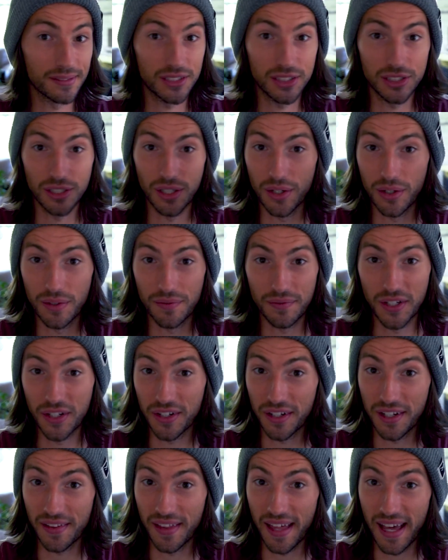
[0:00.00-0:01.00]
so if you're
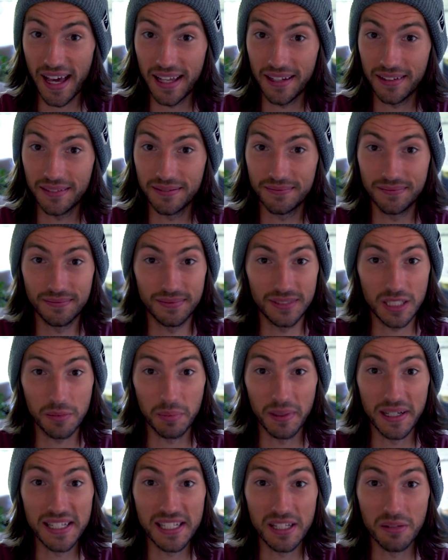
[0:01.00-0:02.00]
into that, it's the
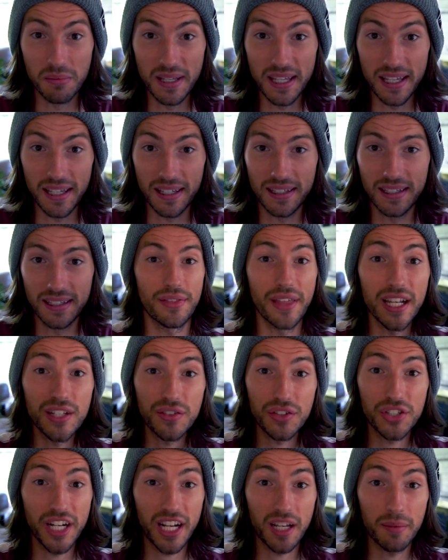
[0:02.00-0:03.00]
place to be. Thanks
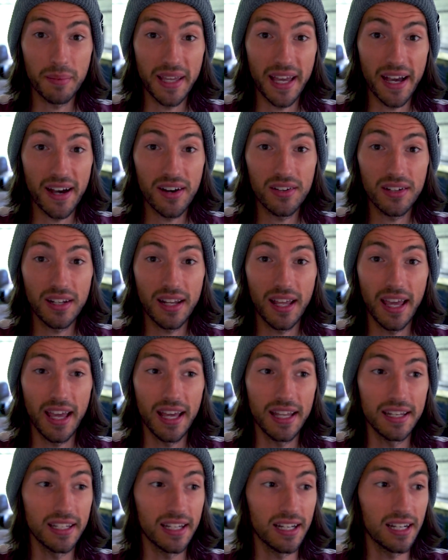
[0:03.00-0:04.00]
for checking me out,
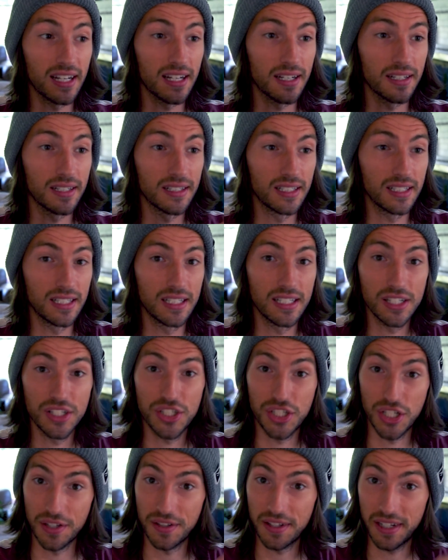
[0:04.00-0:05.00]
and
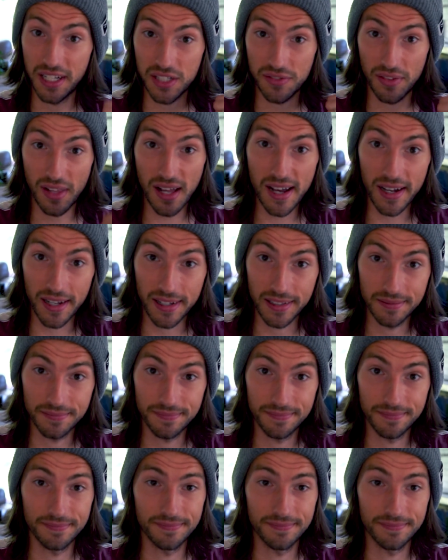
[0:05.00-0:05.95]
see you in the next vlog.